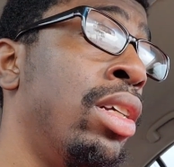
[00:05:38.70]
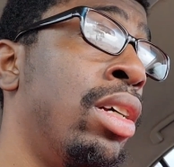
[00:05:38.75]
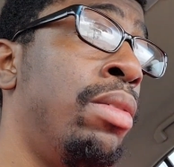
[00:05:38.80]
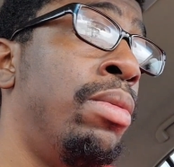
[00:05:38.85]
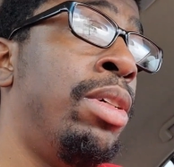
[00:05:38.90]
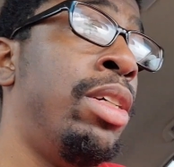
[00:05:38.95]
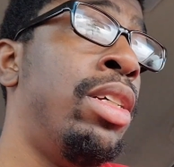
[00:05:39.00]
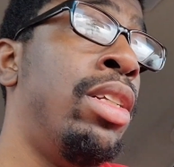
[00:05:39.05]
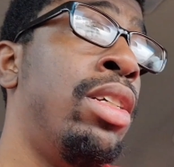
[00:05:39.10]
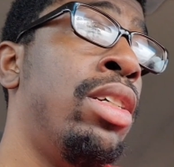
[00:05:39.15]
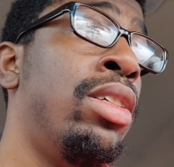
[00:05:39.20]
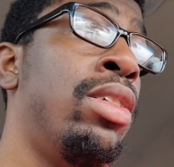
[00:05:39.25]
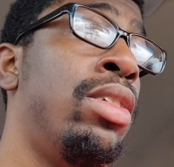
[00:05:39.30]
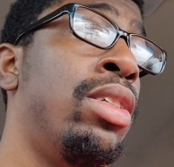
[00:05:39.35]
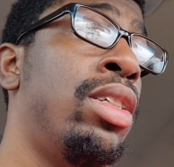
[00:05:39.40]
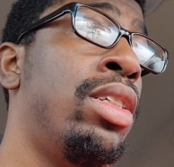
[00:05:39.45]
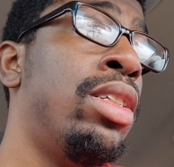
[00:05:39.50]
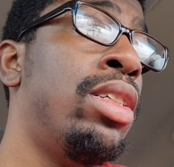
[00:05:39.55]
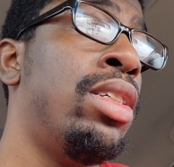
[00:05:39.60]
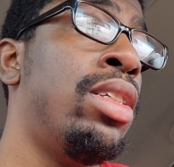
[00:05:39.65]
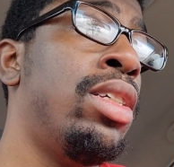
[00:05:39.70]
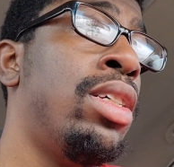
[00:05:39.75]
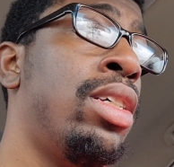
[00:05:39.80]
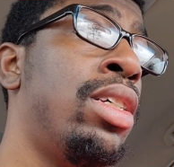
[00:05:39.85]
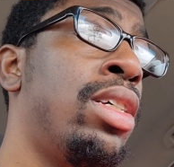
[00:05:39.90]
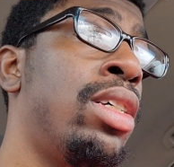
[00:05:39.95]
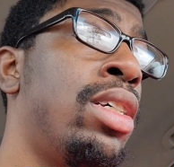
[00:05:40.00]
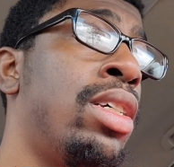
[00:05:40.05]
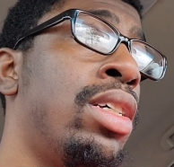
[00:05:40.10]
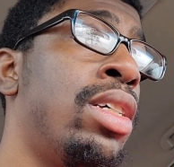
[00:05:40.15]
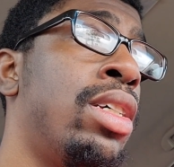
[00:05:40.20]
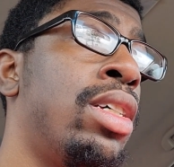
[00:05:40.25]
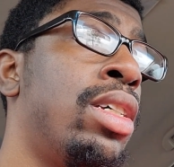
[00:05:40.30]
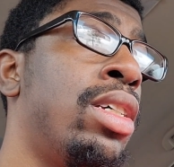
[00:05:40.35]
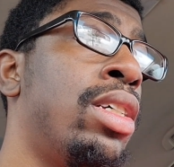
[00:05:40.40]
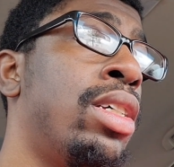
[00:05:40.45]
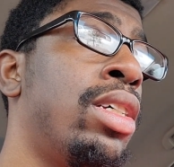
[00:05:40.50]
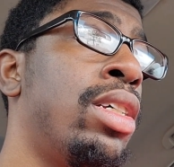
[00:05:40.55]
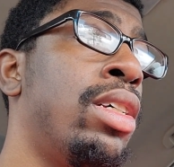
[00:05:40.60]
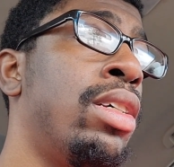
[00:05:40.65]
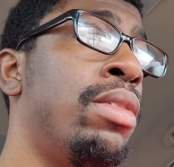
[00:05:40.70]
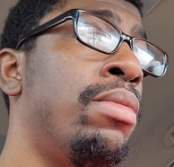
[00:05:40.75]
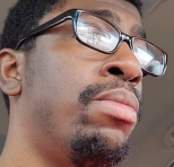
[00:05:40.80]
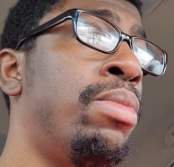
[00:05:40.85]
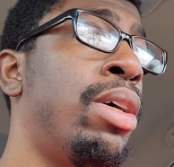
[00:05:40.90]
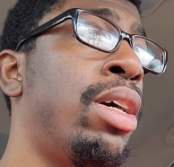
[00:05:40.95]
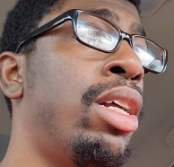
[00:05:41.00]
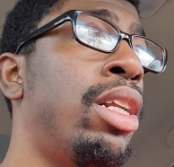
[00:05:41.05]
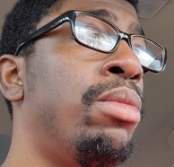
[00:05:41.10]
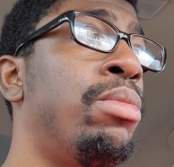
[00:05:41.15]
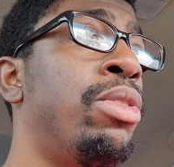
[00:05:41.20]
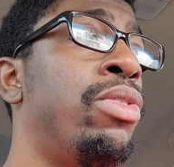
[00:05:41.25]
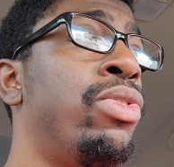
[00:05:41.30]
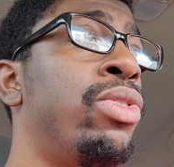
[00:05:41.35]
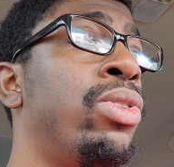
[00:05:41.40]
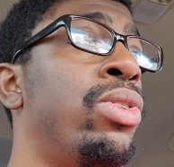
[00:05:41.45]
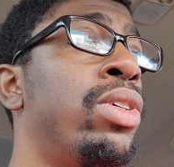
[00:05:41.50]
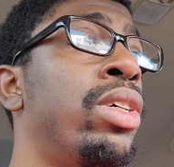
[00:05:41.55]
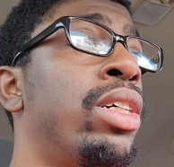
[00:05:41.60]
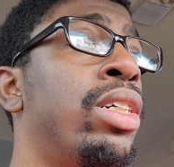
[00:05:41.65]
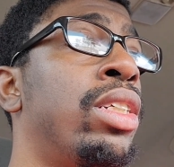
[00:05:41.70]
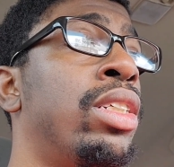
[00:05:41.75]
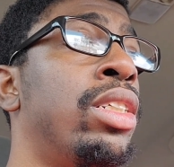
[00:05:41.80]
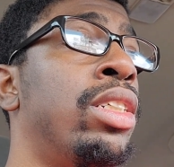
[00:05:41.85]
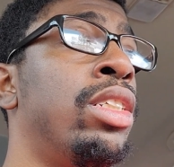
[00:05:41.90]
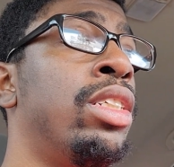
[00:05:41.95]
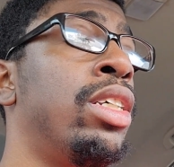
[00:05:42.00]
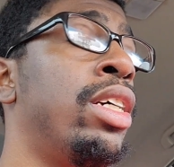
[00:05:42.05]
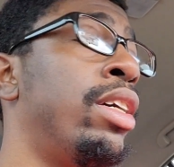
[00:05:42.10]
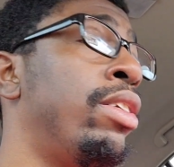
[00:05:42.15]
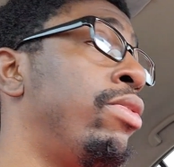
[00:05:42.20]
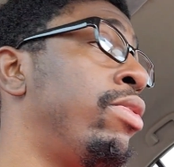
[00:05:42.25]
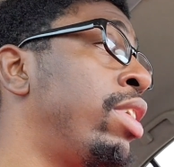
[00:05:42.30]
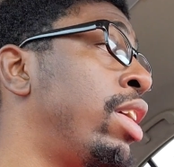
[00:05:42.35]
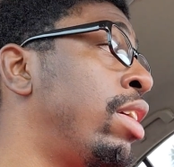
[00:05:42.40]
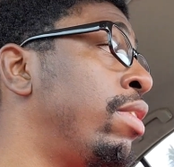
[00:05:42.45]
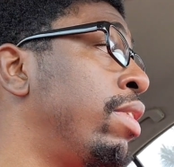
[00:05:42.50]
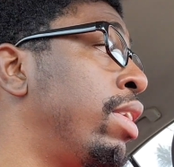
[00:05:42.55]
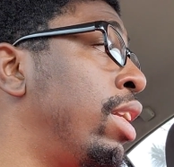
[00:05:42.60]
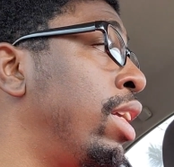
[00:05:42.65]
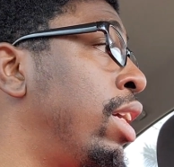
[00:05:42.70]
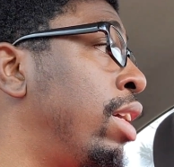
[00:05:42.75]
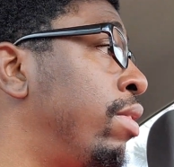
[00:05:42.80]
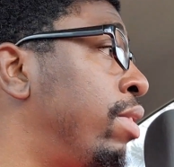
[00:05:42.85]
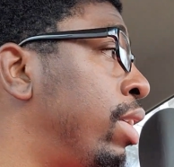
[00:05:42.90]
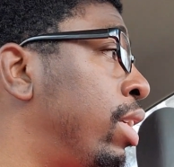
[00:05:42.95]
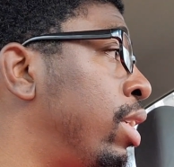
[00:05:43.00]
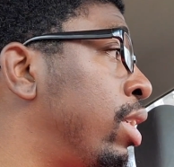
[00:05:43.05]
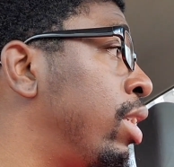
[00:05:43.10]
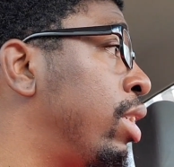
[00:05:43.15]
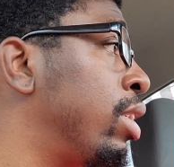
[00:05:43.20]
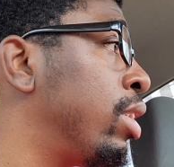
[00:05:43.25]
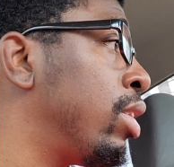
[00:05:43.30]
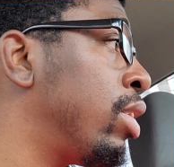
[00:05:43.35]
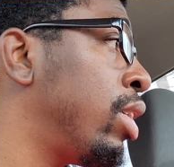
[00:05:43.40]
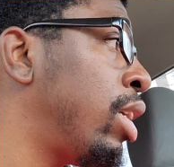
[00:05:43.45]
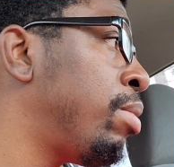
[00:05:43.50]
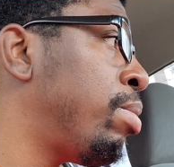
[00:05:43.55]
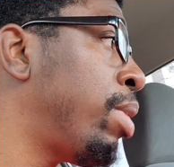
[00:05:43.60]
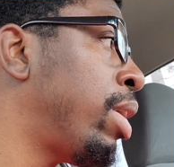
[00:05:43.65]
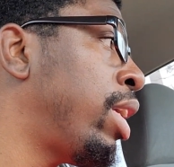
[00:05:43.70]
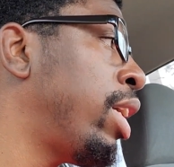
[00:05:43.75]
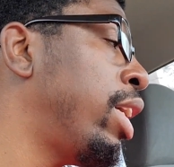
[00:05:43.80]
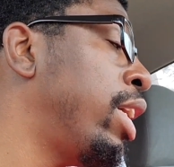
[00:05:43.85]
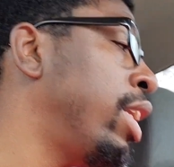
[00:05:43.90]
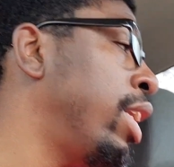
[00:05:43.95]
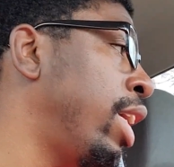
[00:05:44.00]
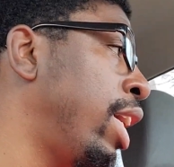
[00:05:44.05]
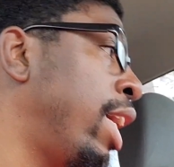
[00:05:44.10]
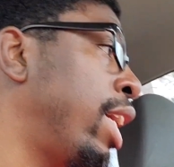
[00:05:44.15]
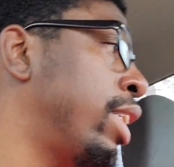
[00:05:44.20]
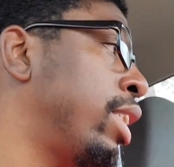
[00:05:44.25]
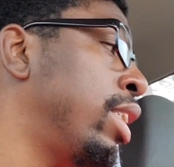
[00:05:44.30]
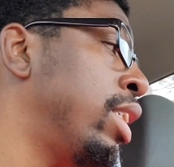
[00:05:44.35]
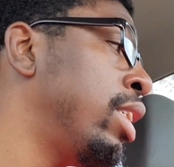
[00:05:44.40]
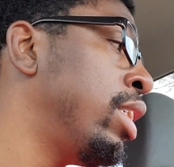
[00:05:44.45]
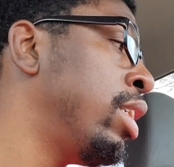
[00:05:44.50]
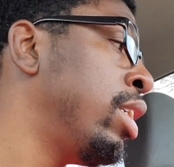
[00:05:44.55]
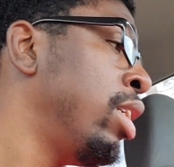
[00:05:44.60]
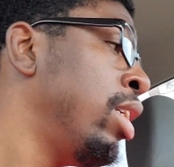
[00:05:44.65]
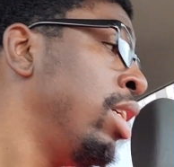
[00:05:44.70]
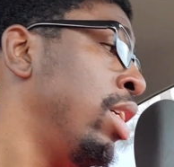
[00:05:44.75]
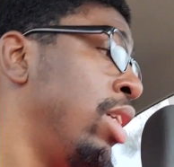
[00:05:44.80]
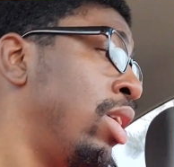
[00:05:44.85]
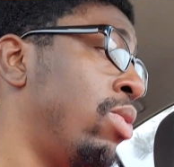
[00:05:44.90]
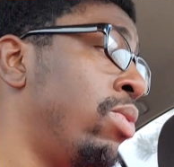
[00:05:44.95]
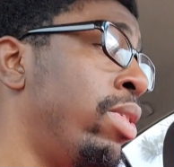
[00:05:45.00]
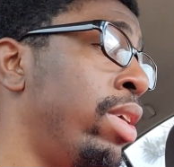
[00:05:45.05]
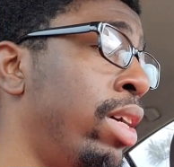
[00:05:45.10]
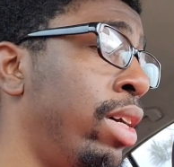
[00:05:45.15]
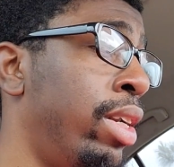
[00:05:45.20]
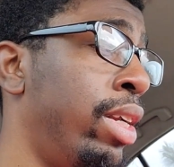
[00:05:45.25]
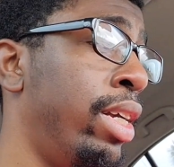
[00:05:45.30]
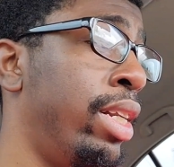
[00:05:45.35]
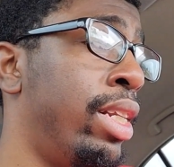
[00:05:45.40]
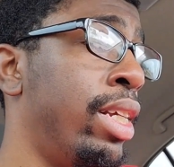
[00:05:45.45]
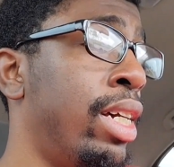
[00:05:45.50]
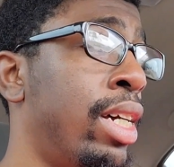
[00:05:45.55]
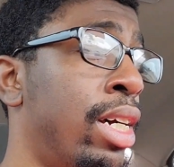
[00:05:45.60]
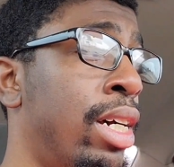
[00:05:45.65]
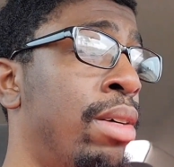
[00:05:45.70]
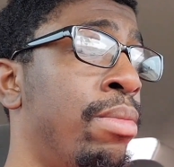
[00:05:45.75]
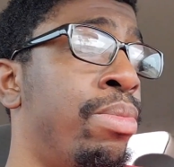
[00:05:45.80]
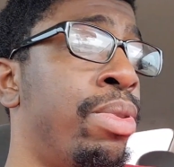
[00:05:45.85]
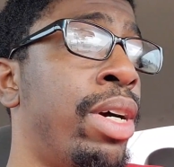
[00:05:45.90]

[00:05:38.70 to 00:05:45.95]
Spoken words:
I mean, no, because probably before, because it said 511, so they probably had the accident around that time.